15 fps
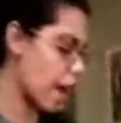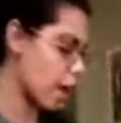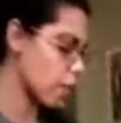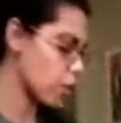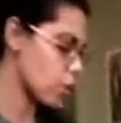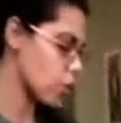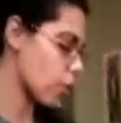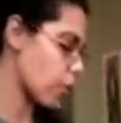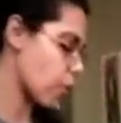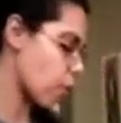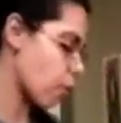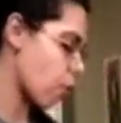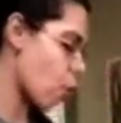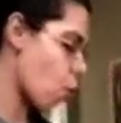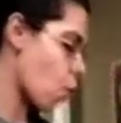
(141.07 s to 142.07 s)
out
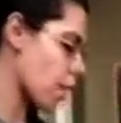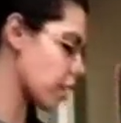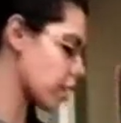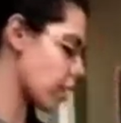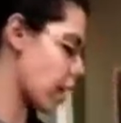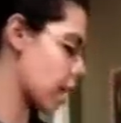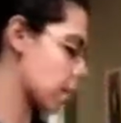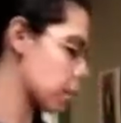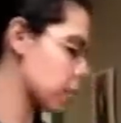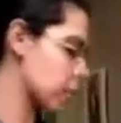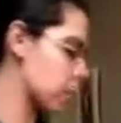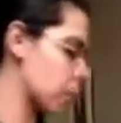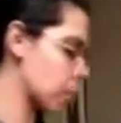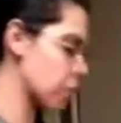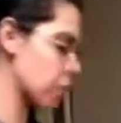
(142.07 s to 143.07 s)
4
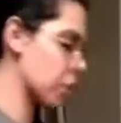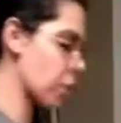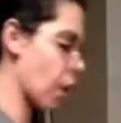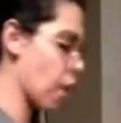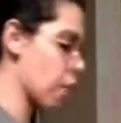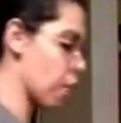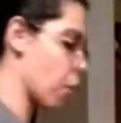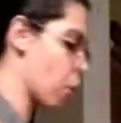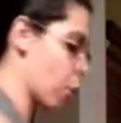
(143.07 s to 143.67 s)
tablespoons of